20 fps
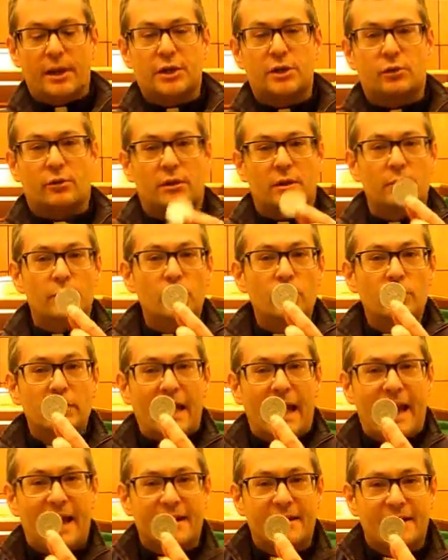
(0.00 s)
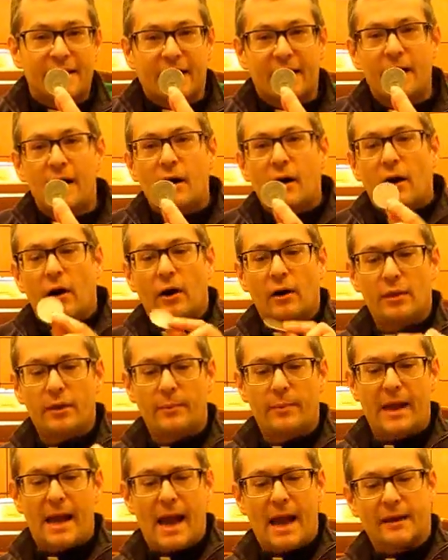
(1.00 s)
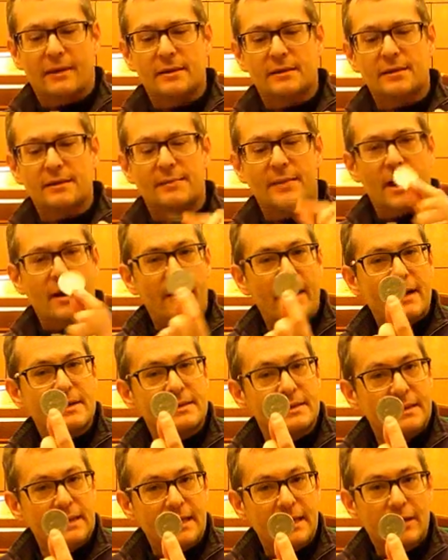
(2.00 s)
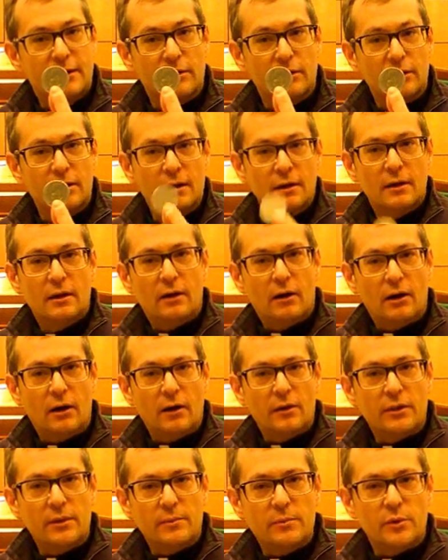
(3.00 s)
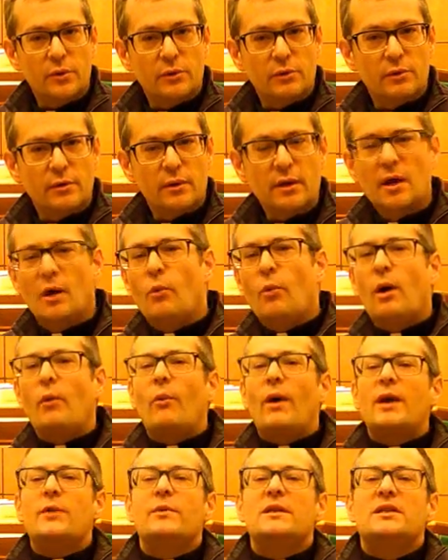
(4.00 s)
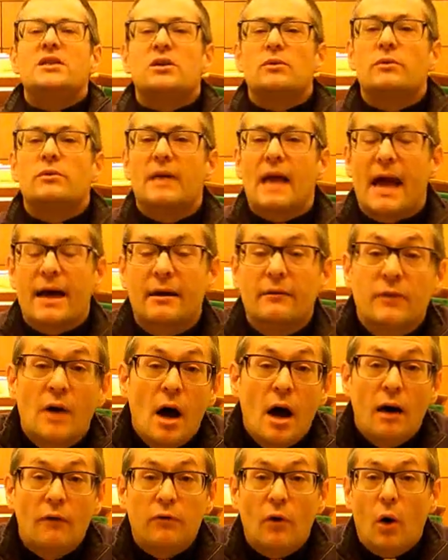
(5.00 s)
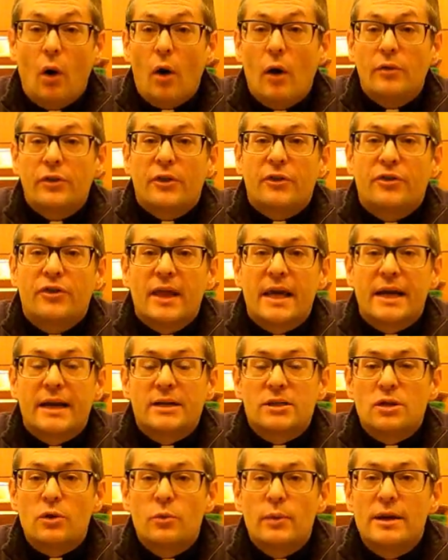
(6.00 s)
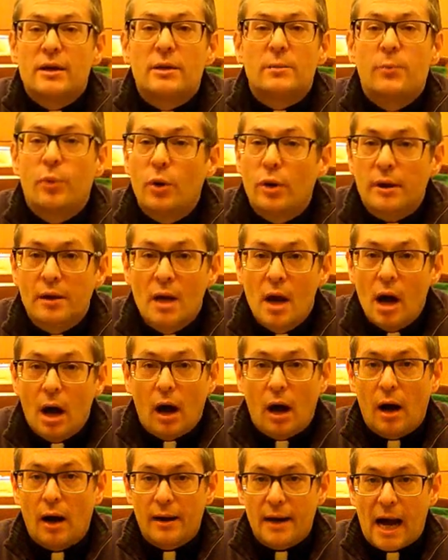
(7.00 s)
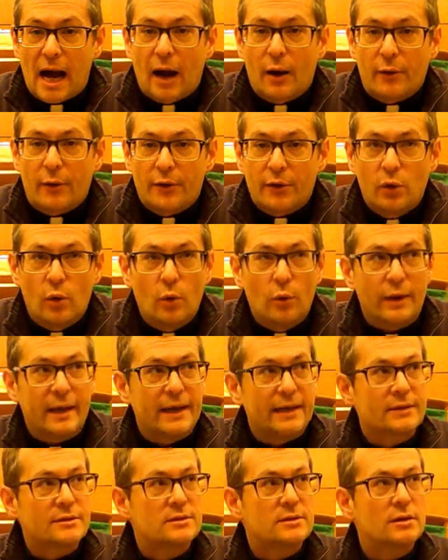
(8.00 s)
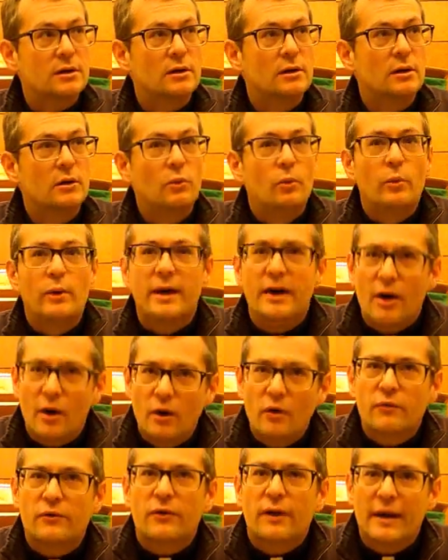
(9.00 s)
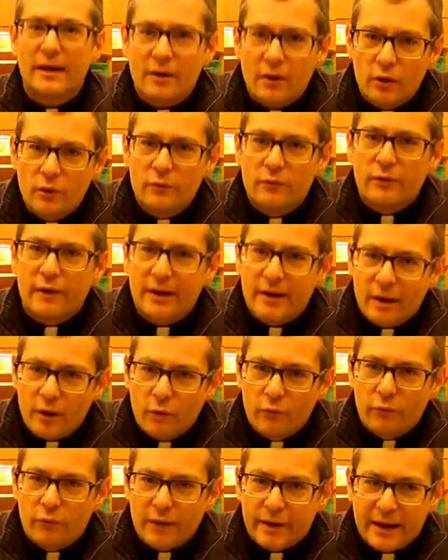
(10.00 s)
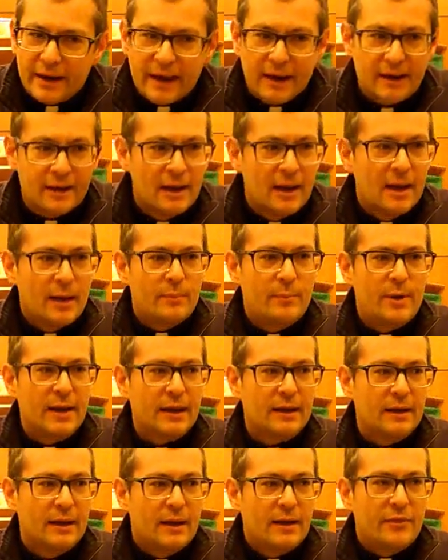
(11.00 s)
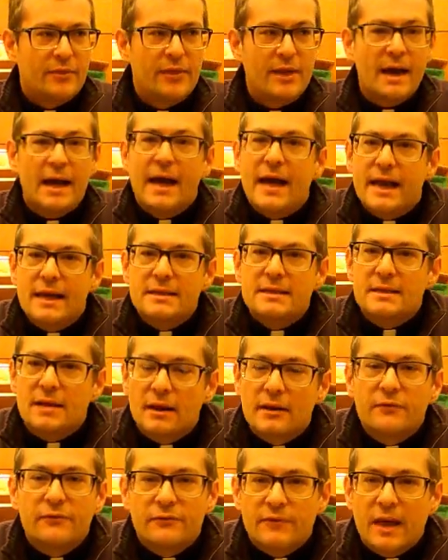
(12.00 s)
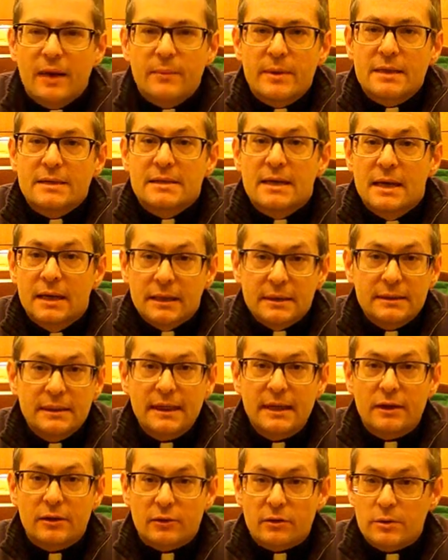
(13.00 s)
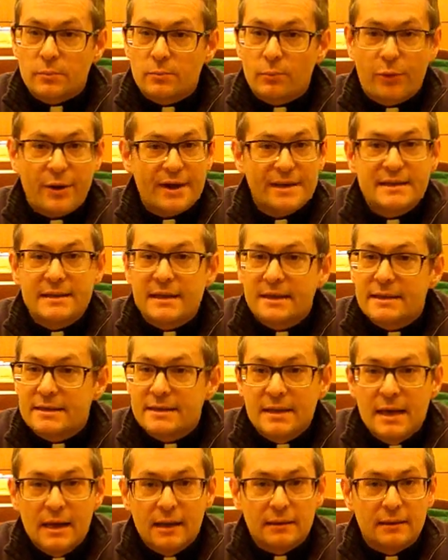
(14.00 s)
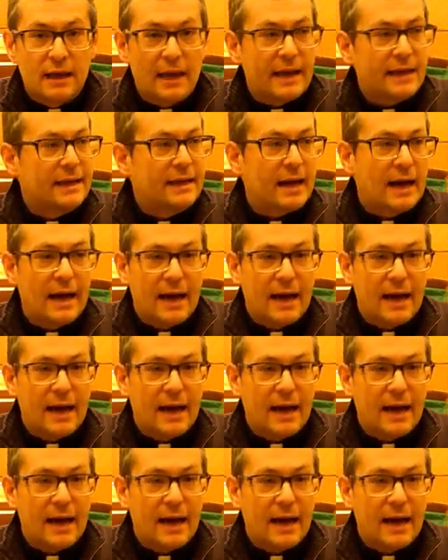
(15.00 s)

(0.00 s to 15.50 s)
picture of the moon landing on the back that somehow has an eagle on the moon? Why do we do that? Of all the things we could put on our coins, we over and over and over again pick the heads of famous leaders, presidents like